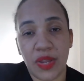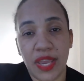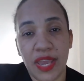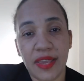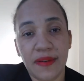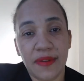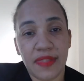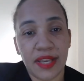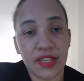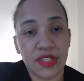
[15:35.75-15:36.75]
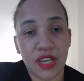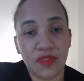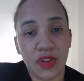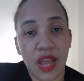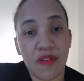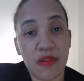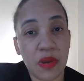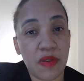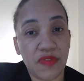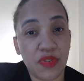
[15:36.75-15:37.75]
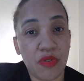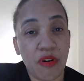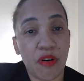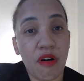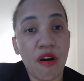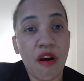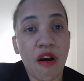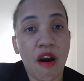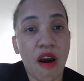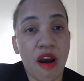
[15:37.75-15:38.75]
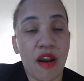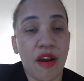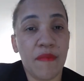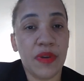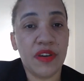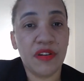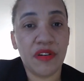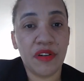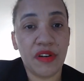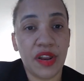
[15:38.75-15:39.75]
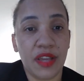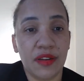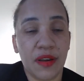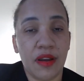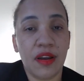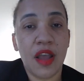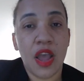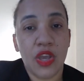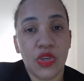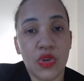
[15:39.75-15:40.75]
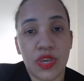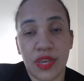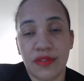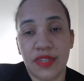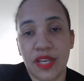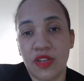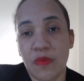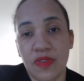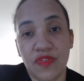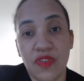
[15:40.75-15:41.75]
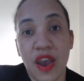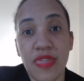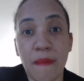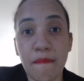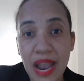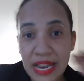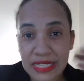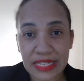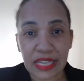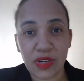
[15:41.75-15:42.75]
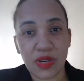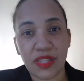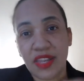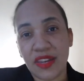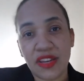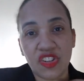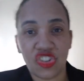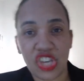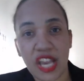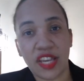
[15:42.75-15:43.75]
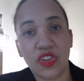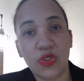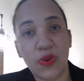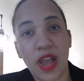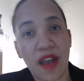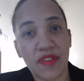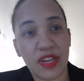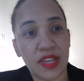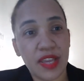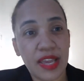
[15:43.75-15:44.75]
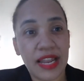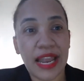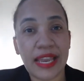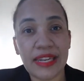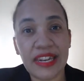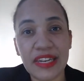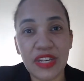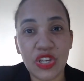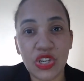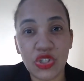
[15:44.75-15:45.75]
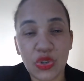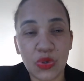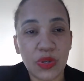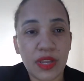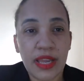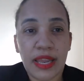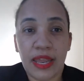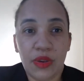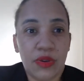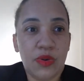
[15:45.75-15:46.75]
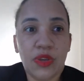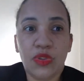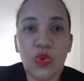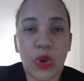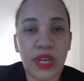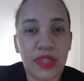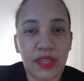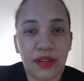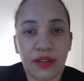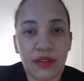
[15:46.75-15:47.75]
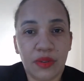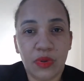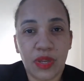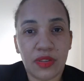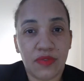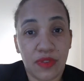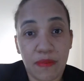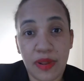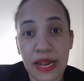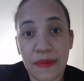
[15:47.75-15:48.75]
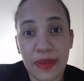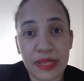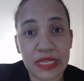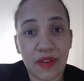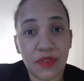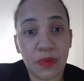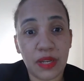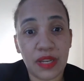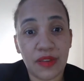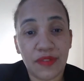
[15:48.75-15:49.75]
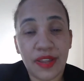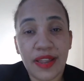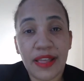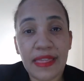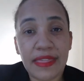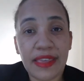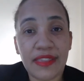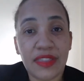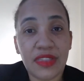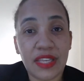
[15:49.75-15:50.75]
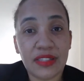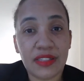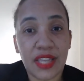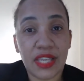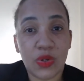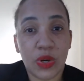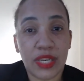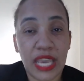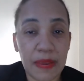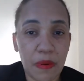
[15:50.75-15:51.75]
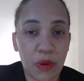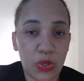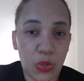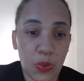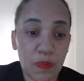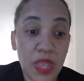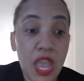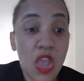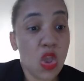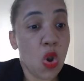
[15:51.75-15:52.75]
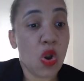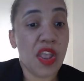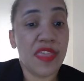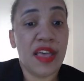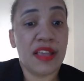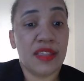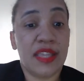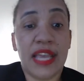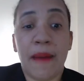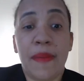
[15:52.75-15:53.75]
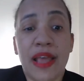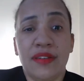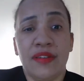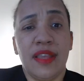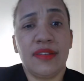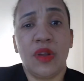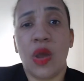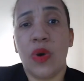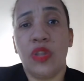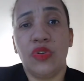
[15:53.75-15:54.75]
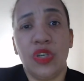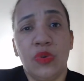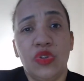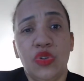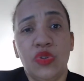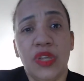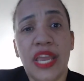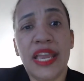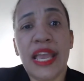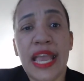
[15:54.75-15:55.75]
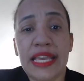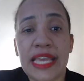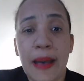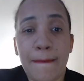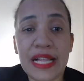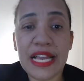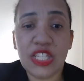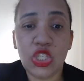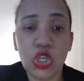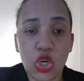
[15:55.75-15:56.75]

Okay, I can change your life. Even if you are a beginner, like you can scale your business. If you have the mindset, your identity in check, and you don't have any like identity issue, like you can do anything. You can do anything if you believe in yourself. You believe in the things that you are capable to do. Okay, God bless you. That's all I wanted to share with you today. God bless you.